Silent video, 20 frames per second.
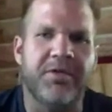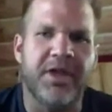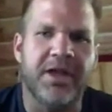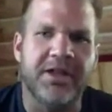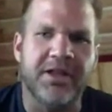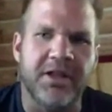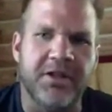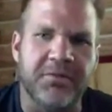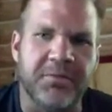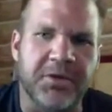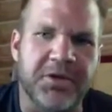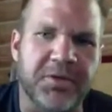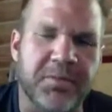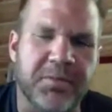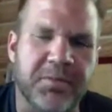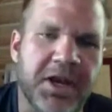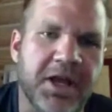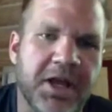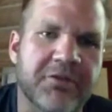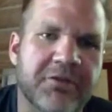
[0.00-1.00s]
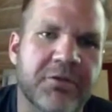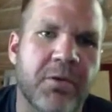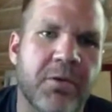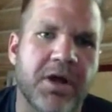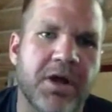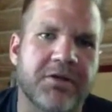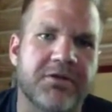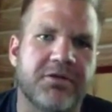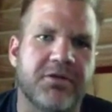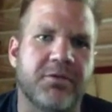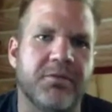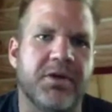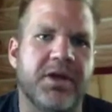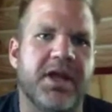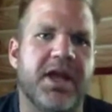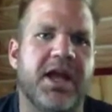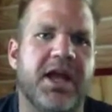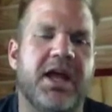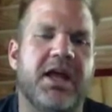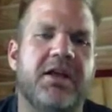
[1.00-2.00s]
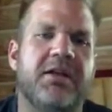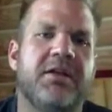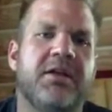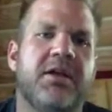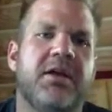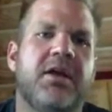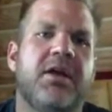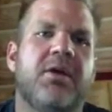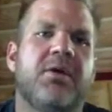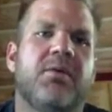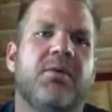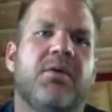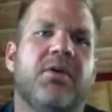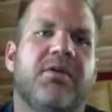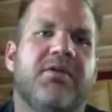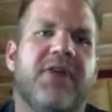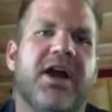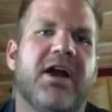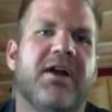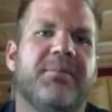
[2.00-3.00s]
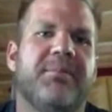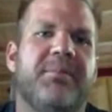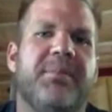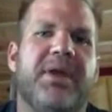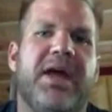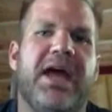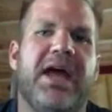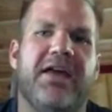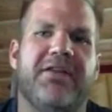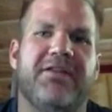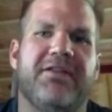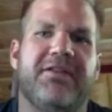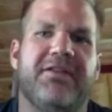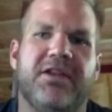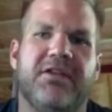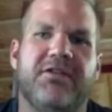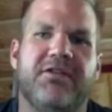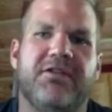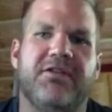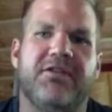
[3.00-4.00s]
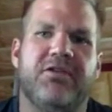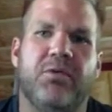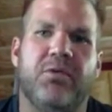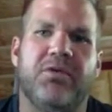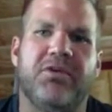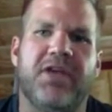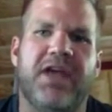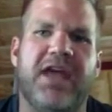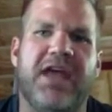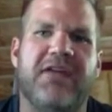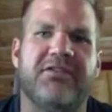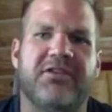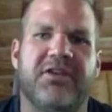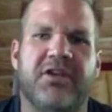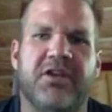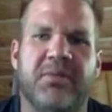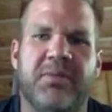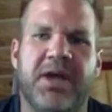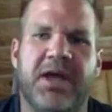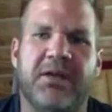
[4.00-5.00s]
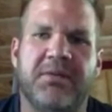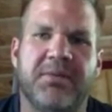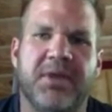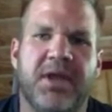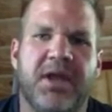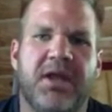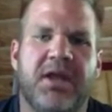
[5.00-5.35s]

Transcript: leads me to my next question. We had one of our athletes who was asking about